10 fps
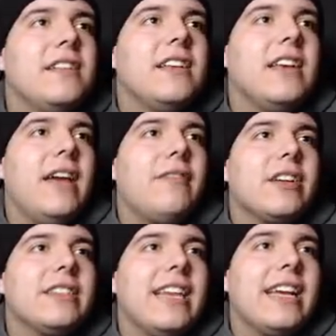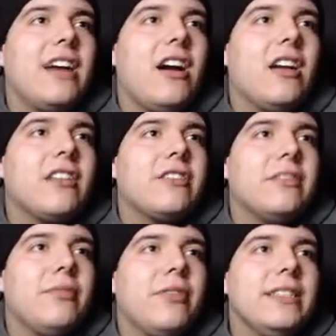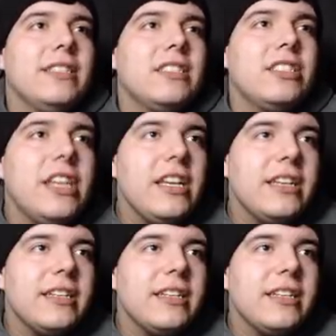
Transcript: And we're going to take our three points. Dink.